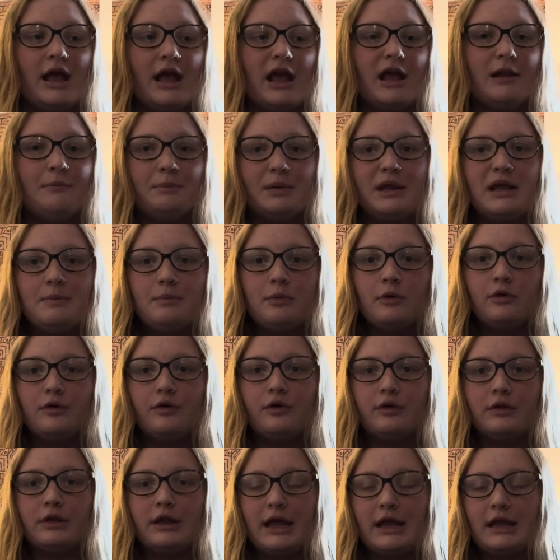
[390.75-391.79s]
And
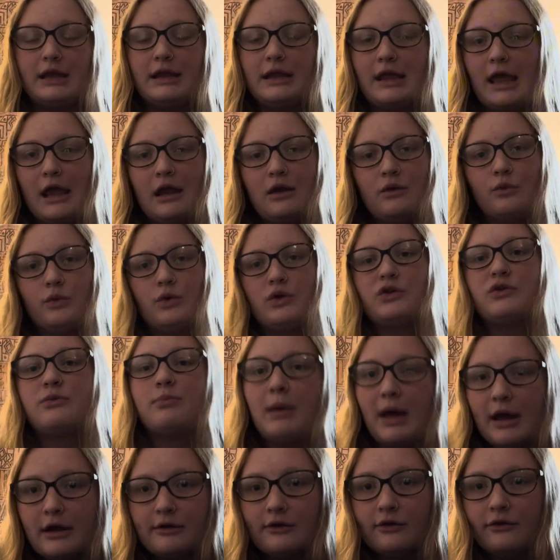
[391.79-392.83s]
people like gain
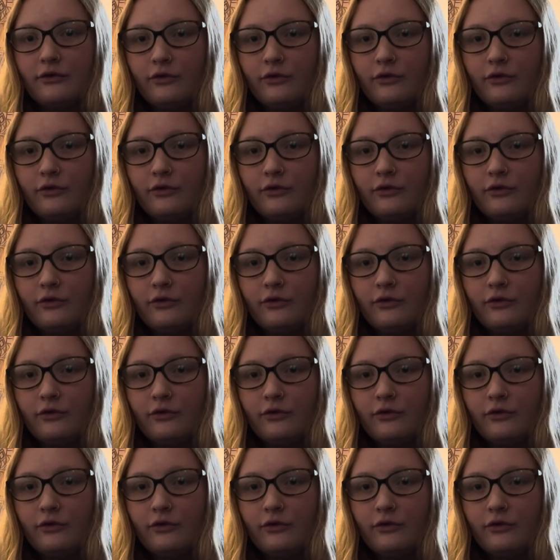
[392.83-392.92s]
respect